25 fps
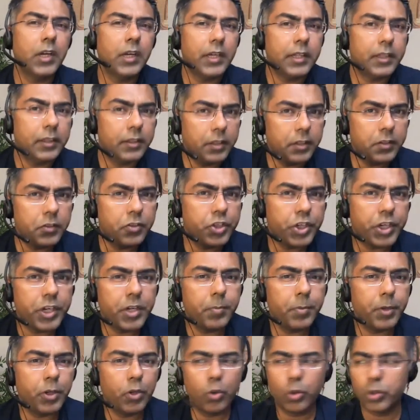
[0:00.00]
This
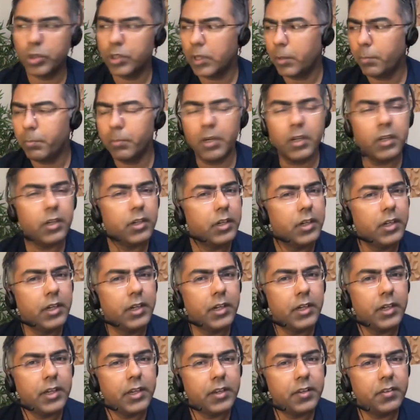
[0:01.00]
GDP growth number,
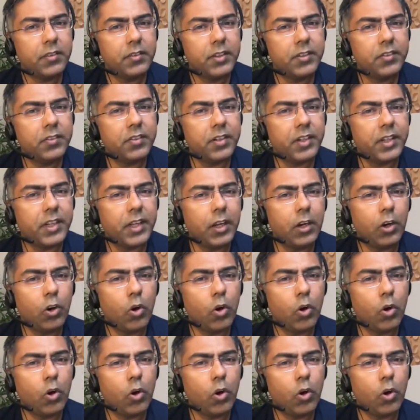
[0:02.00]
is this real